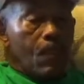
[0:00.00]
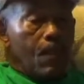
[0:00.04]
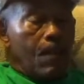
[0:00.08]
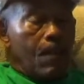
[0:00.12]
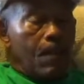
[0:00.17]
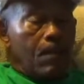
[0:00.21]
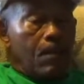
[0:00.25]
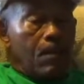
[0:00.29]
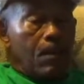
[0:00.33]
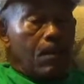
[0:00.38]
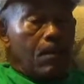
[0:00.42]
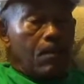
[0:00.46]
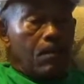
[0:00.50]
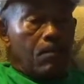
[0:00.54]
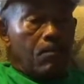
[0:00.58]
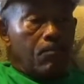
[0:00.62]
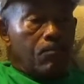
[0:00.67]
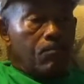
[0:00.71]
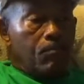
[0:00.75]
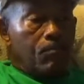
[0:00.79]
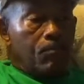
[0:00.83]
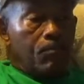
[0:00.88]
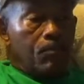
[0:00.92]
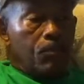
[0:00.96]
uh,
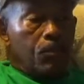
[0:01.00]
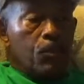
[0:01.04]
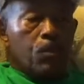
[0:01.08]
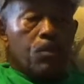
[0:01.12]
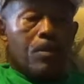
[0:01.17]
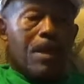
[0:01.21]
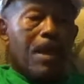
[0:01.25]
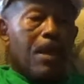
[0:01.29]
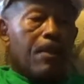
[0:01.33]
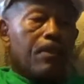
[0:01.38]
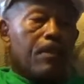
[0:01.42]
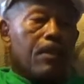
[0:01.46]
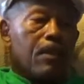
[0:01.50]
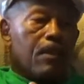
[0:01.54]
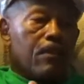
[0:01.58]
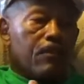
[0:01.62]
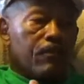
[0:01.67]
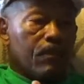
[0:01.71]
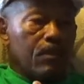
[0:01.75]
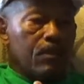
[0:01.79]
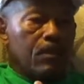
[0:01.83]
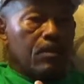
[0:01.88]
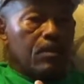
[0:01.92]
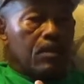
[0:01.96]
do not think
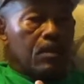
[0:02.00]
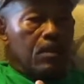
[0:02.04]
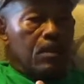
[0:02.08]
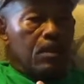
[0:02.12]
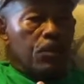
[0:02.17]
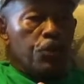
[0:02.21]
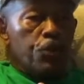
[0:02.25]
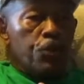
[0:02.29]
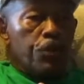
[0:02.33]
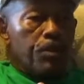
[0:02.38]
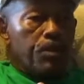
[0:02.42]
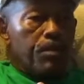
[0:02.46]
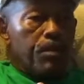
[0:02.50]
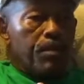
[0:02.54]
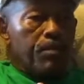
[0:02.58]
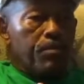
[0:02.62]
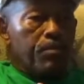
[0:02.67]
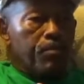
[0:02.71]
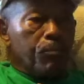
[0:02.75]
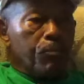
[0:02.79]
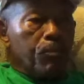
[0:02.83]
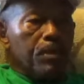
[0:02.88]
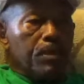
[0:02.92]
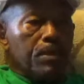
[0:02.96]
of her as a legitimate
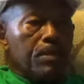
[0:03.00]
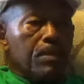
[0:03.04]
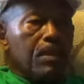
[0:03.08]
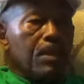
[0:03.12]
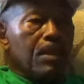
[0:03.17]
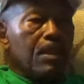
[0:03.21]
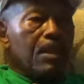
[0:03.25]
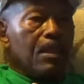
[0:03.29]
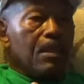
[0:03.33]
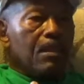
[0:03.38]
priest.